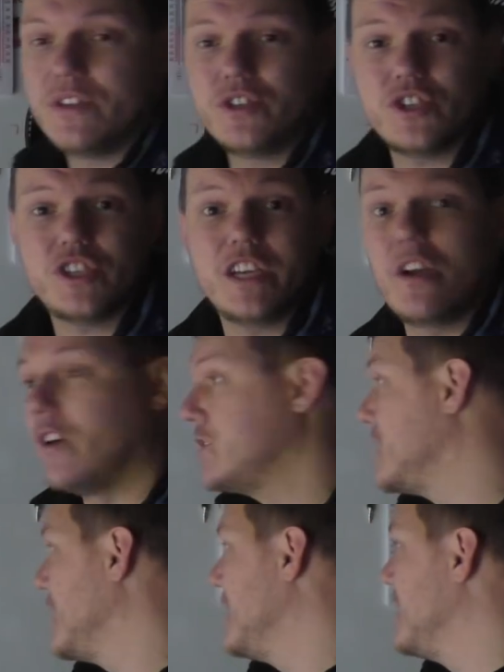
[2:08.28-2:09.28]
than just, say, your
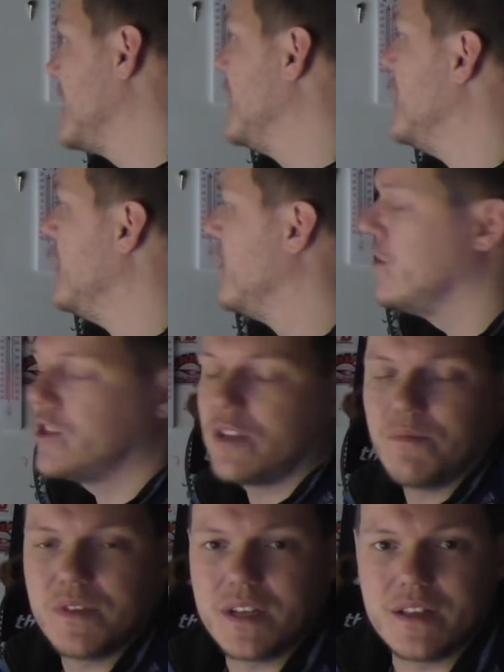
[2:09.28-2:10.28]
cylinder or
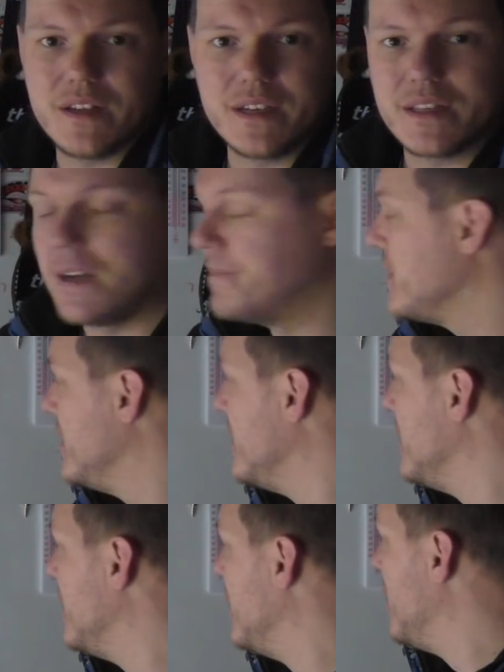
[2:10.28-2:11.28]
something like that.
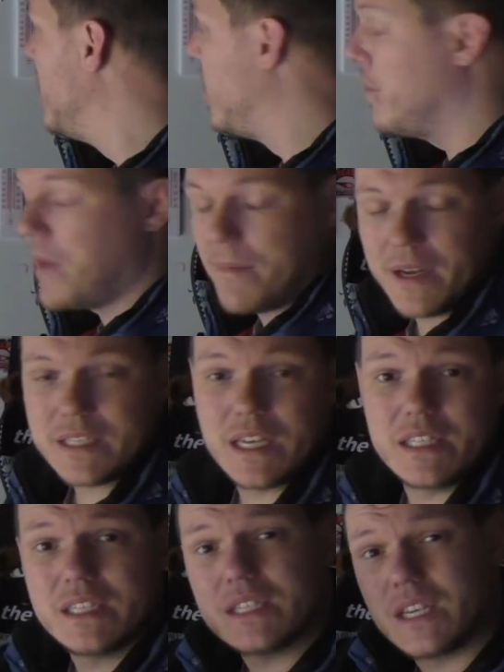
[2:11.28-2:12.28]
Hope that makes
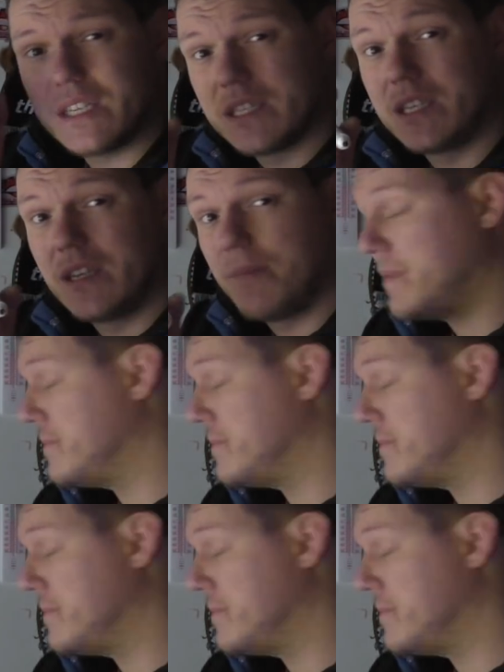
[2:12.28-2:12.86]
sense, and I'll see you in